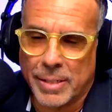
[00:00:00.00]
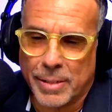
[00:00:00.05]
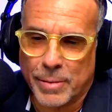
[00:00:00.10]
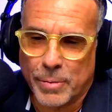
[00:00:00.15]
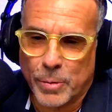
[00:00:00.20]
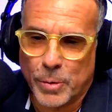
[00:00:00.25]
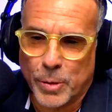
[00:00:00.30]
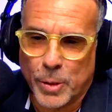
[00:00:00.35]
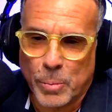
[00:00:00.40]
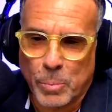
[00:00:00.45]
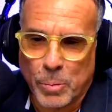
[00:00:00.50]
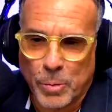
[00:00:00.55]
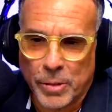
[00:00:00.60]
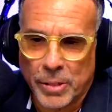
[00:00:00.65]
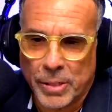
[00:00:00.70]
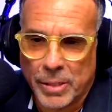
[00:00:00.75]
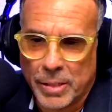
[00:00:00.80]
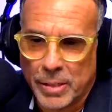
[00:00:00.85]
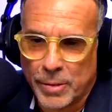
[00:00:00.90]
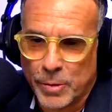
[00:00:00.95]
I really
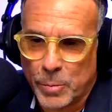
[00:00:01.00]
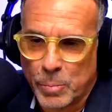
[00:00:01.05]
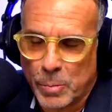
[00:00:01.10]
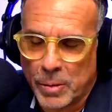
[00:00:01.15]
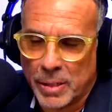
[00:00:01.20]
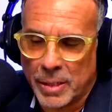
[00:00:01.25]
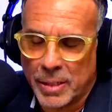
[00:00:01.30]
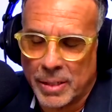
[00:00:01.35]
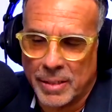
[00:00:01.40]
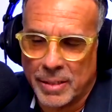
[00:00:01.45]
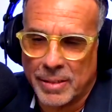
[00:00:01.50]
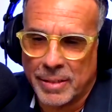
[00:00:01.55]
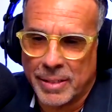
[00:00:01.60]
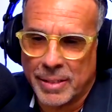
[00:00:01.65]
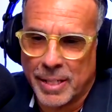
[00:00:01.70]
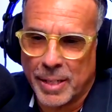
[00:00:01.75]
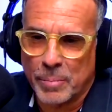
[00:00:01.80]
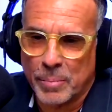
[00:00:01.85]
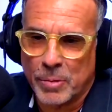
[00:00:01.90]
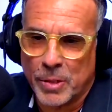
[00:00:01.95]
appreciate you spending a little
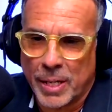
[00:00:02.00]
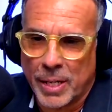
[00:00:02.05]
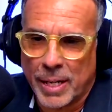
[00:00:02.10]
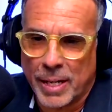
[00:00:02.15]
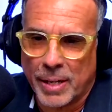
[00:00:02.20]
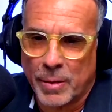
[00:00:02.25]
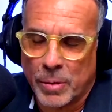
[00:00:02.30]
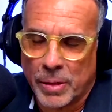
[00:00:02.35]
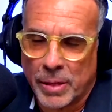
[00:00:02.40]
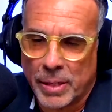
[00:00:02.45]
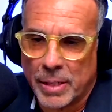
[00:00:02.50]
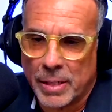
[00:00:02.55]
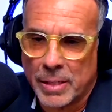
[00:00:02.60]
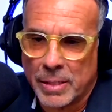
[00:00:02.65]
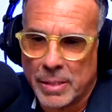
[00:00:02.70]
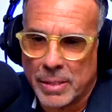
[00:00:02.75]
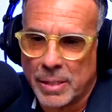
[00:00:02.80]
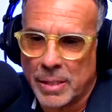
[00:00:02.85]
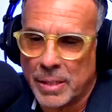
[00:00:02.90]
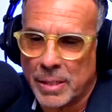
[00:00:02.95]
time chatting with
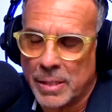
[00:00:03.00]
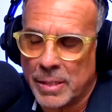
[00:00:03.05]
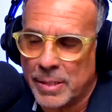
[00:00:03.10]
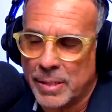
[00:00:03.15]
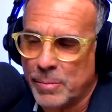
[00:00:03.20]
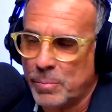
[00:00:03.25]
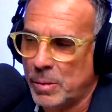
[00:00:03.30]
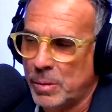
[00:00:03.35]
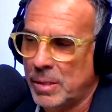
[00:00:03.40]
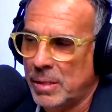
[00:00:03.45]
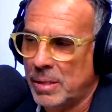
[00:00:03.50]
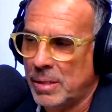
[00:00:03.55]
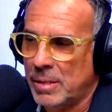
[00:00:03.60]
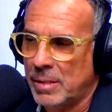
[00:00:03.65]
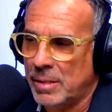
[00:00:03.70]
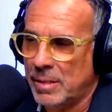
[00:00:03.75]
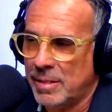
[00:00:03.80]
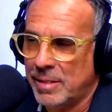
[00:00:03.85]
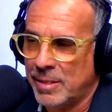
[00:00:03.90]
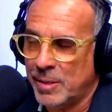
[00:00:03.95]
us, and it's
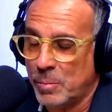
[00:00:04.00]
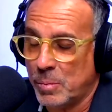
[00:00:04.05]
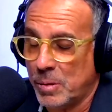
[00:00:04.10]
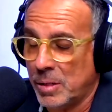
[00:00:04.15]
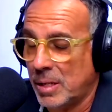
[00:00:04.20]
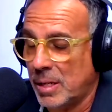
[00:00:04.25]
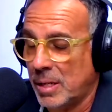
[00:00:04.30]
been a